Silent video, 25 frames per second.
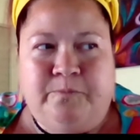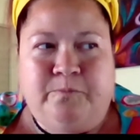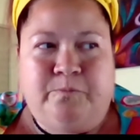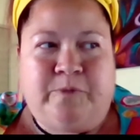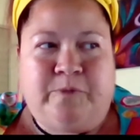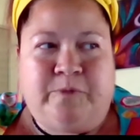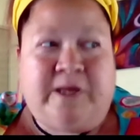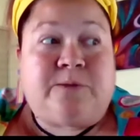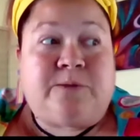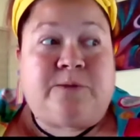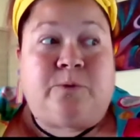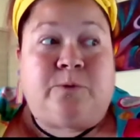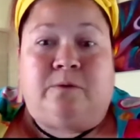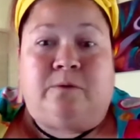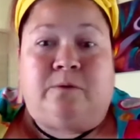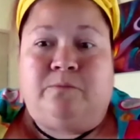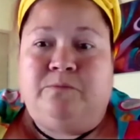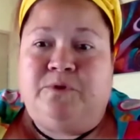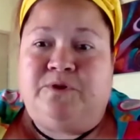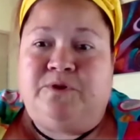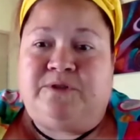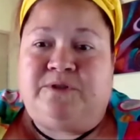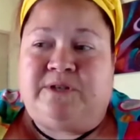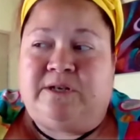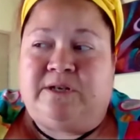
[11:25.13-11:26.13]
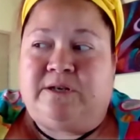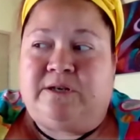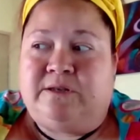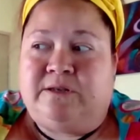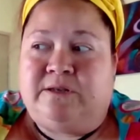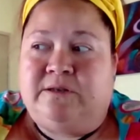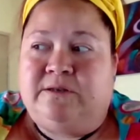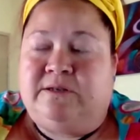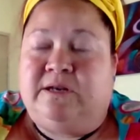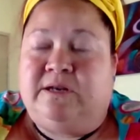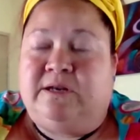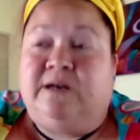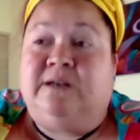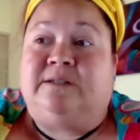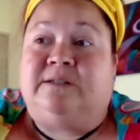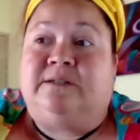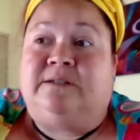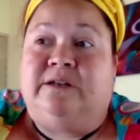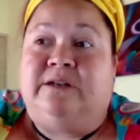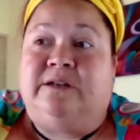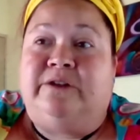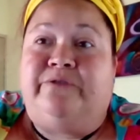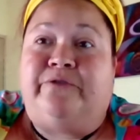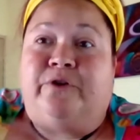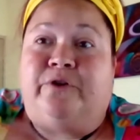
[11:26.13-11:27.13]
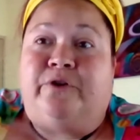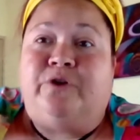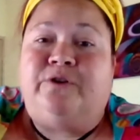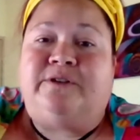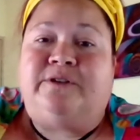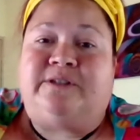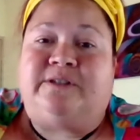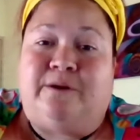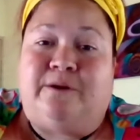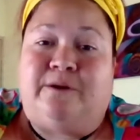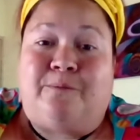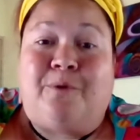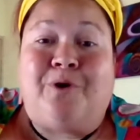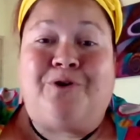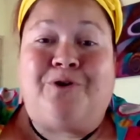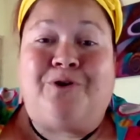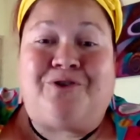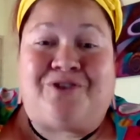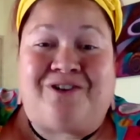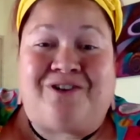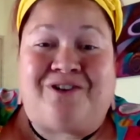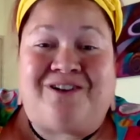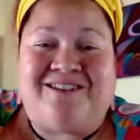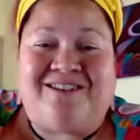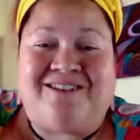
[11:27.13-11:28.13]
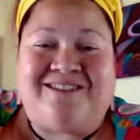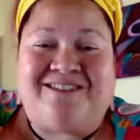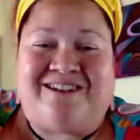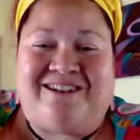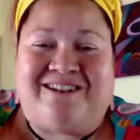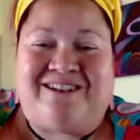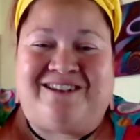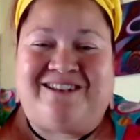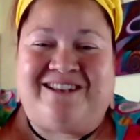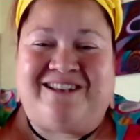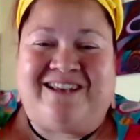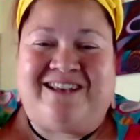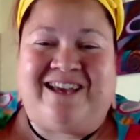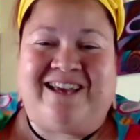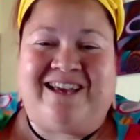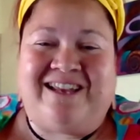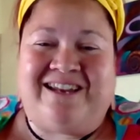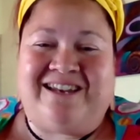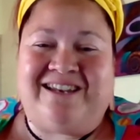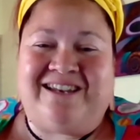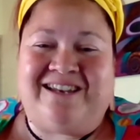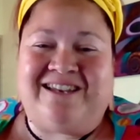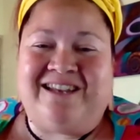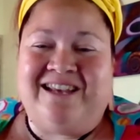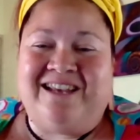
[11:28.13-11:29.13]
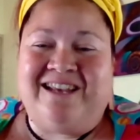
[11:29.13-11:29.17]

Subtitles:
that's what music does. It evokes an emotion, doesn't it? And